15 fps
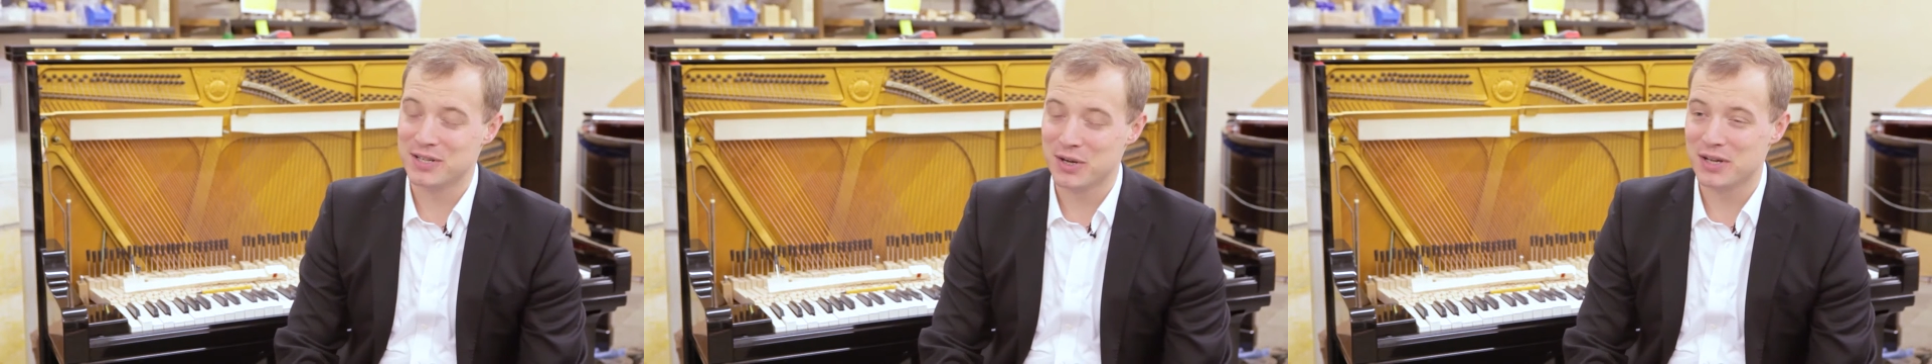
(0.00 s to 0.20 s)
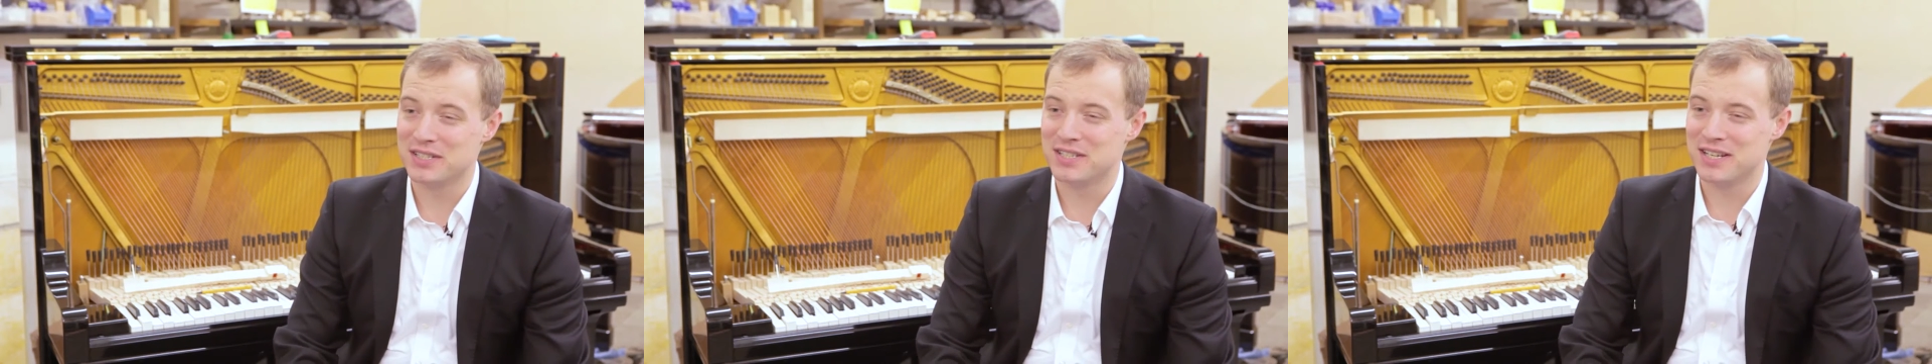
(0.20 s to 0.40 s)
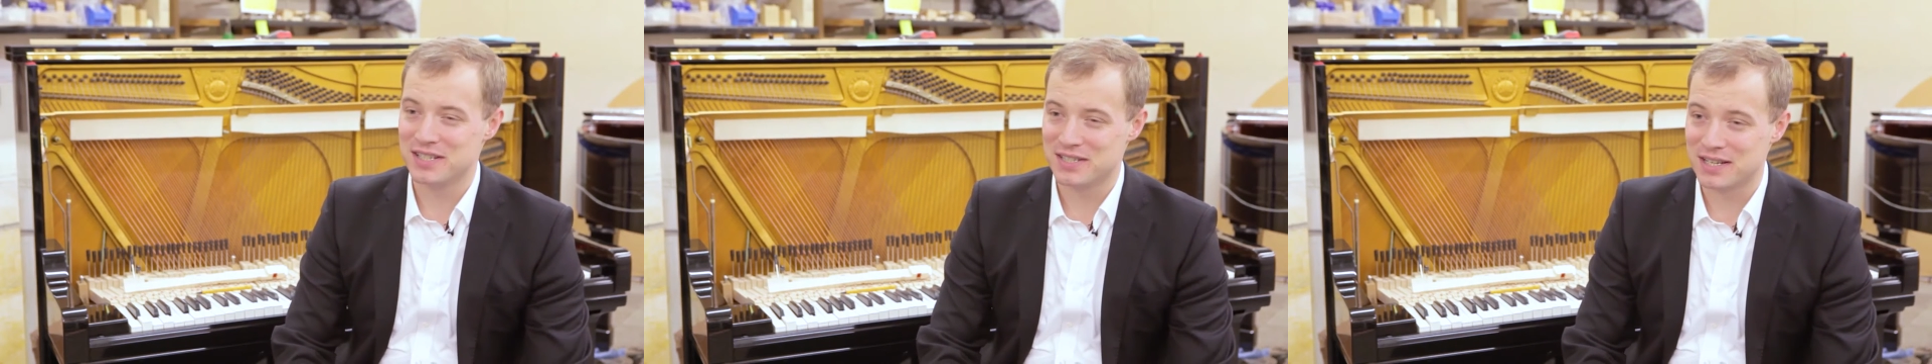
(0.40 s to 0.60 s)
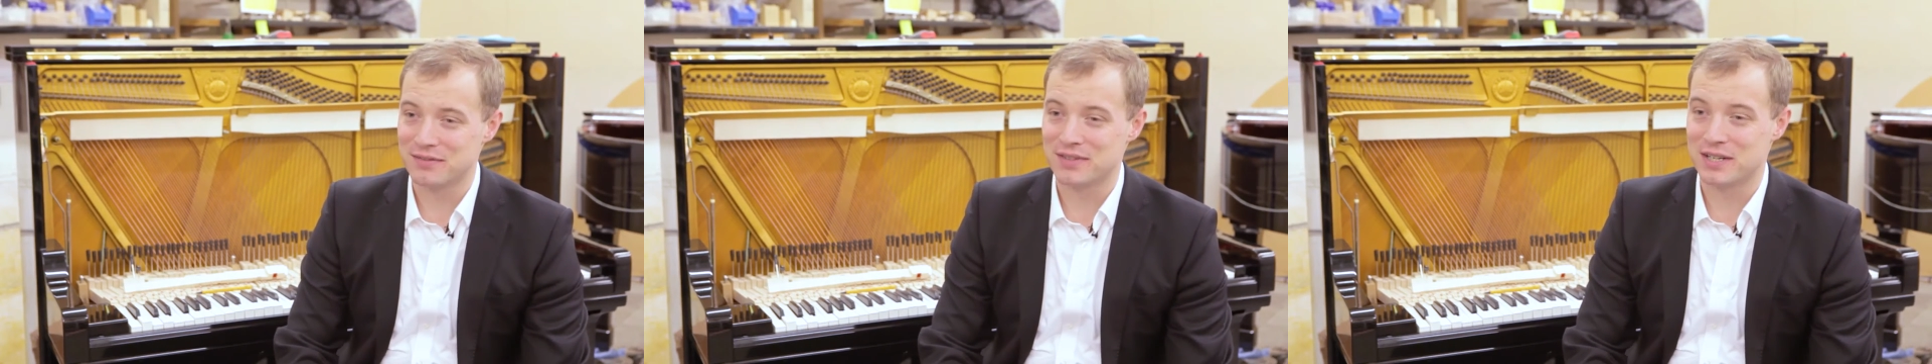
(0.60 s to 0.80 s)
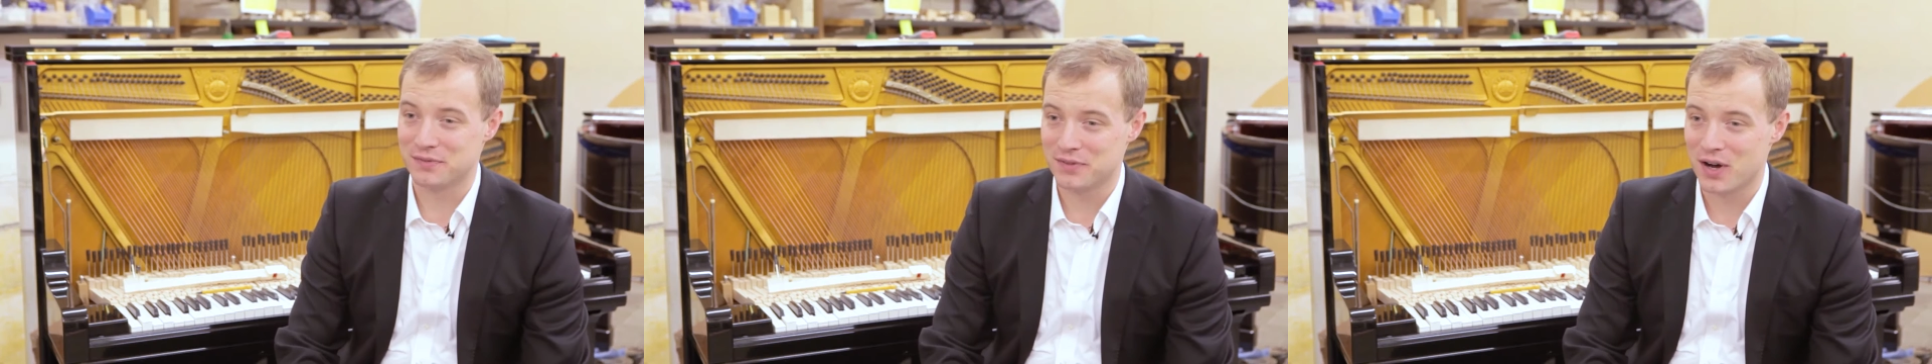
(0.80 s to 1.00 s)

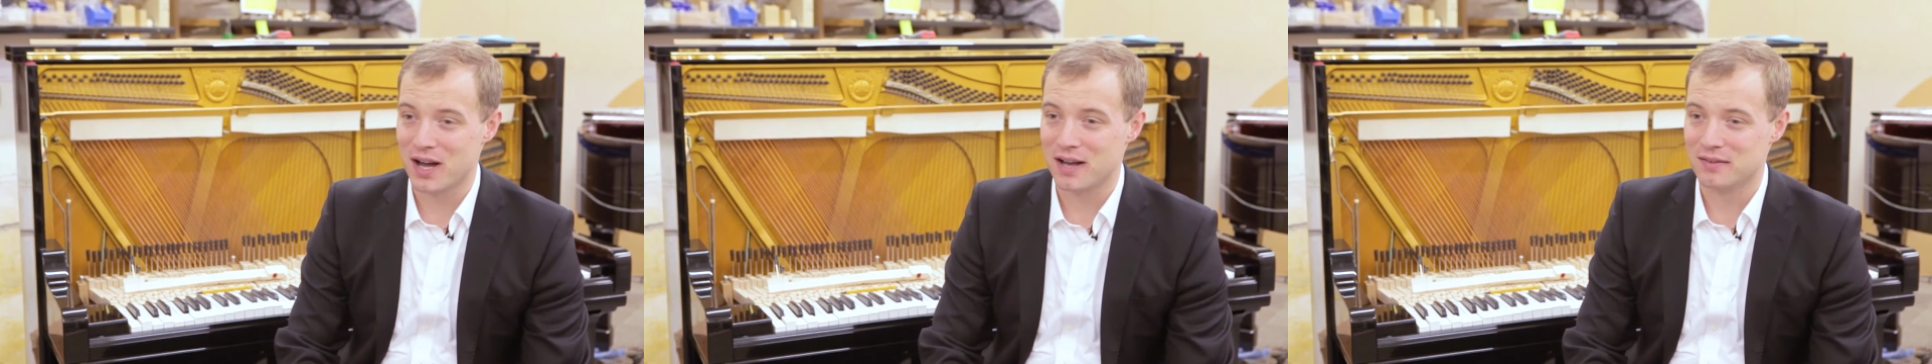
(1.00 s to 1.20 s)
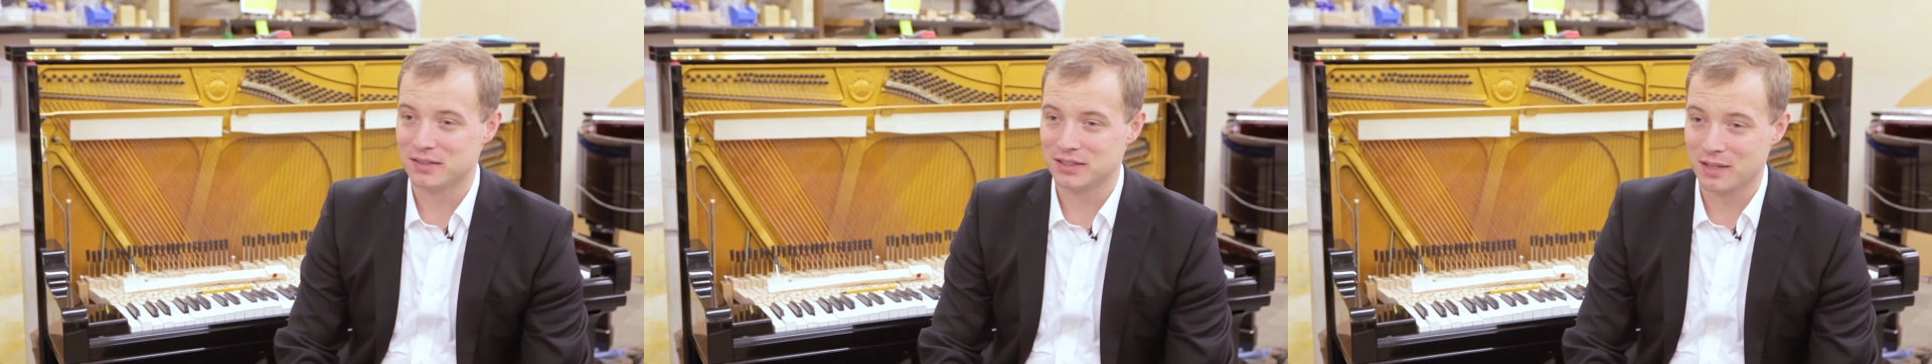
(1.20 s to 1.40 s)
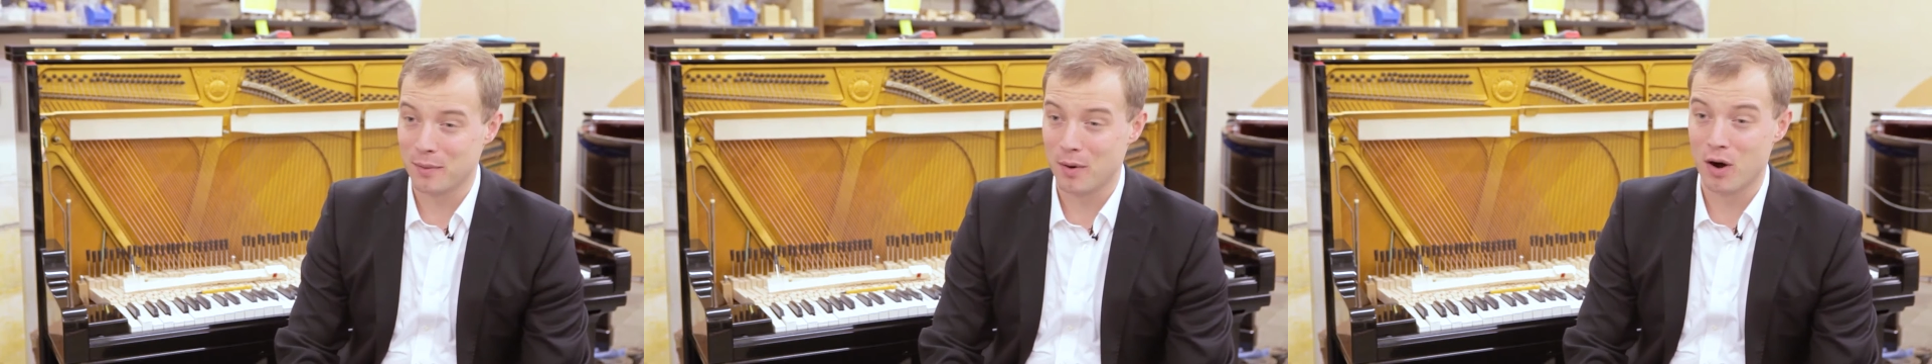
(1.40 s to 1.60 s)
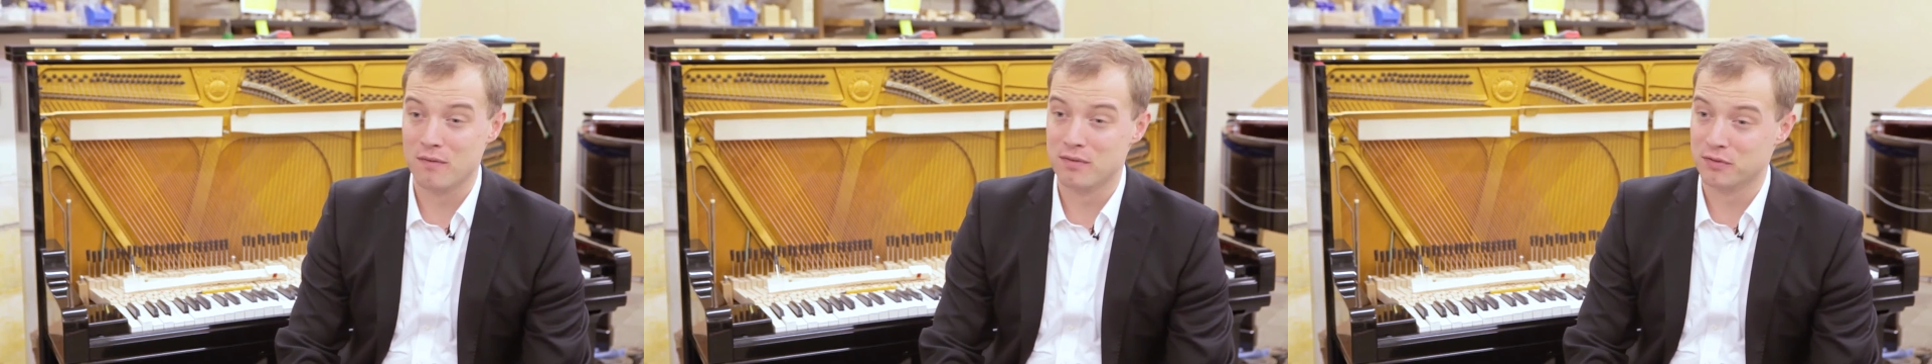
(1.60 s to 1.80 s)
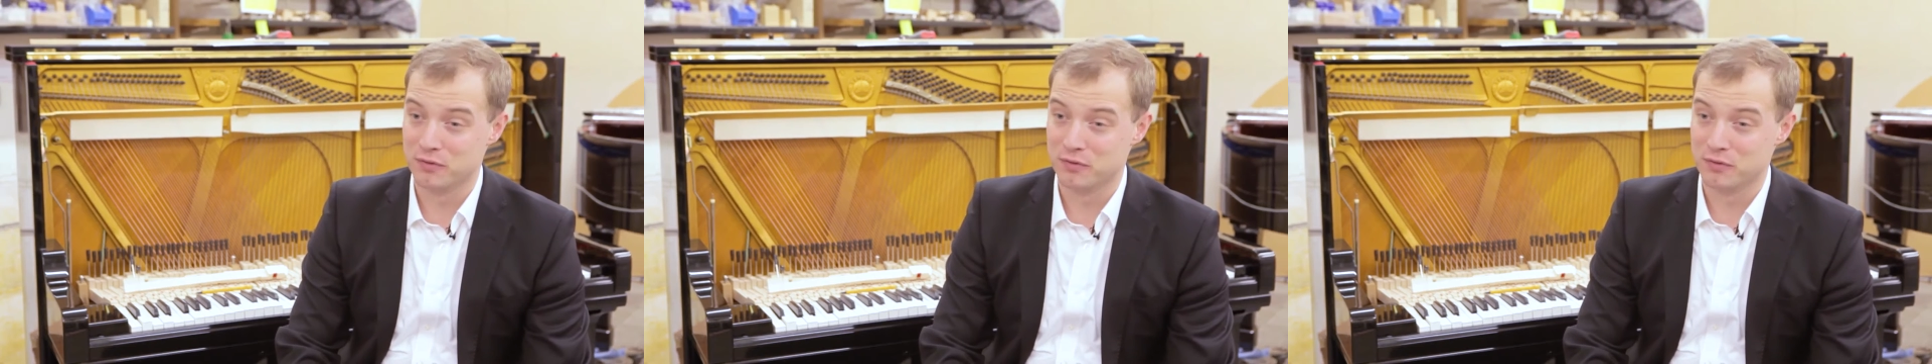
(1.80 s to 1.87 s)
1975, so we're over